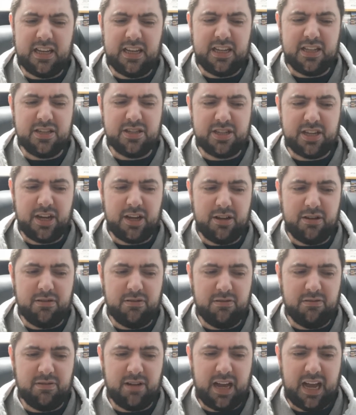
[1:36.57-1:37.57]
And
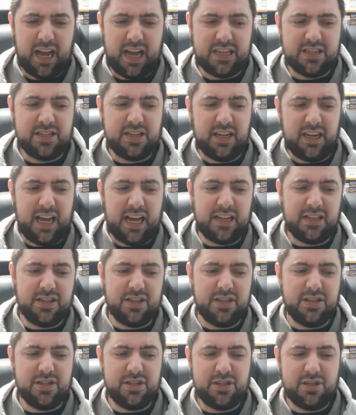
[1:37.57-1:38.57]
so as
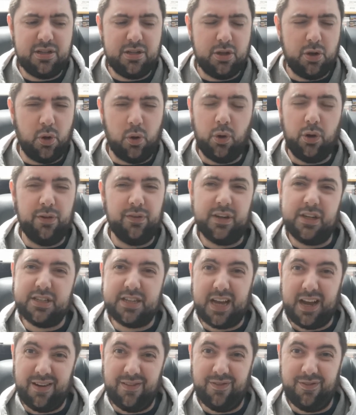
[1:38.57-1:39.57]
collectors, not all of us
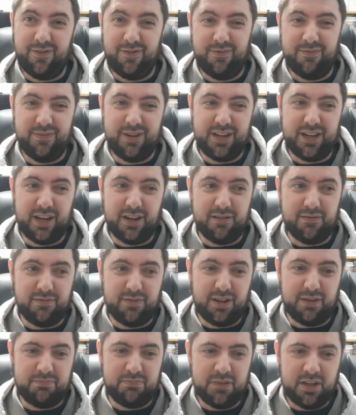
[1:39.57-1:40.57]
have
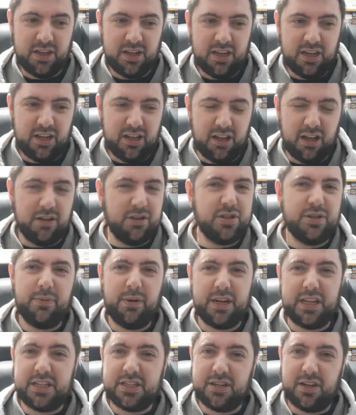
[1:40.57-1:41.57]
loads of
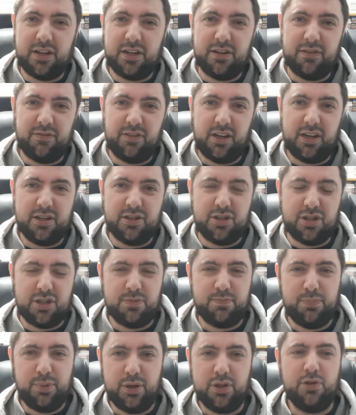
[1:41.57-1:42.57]
money to kind of
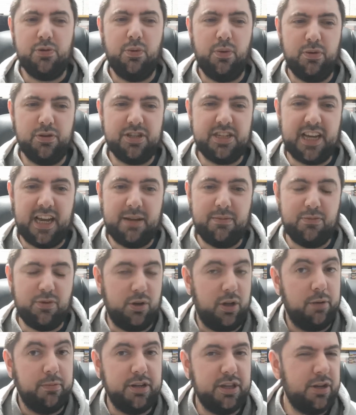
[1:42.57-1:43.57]
just put towards games,
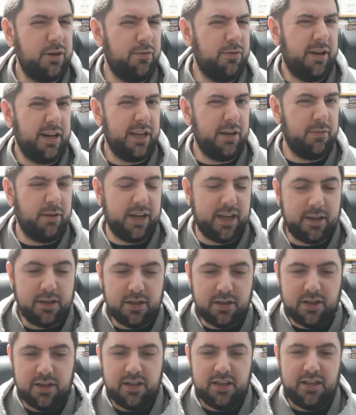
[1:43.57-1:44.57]
although we do anyway.
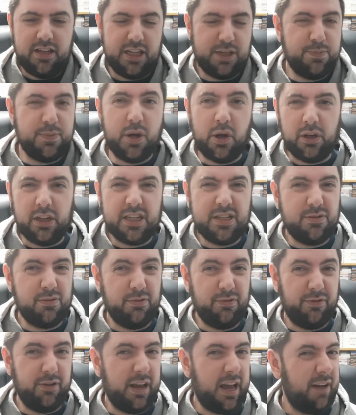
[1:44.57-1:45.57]
Let's be honest,
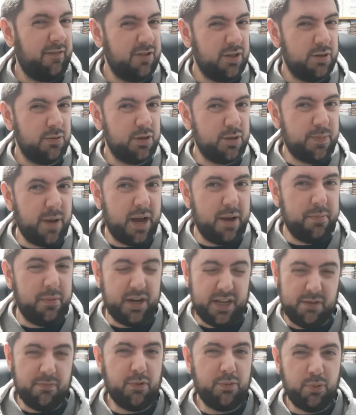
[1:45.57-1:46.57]
if we have some spare
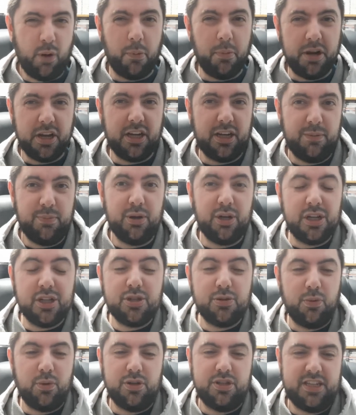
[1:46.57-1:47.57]
money, we're probably going to put it
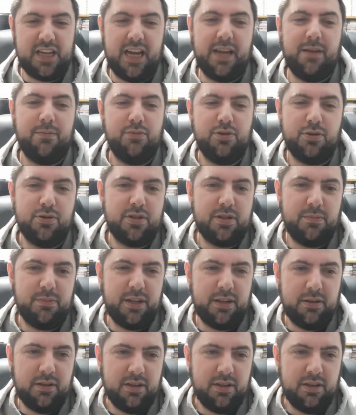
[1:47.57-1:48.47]
towards games or something.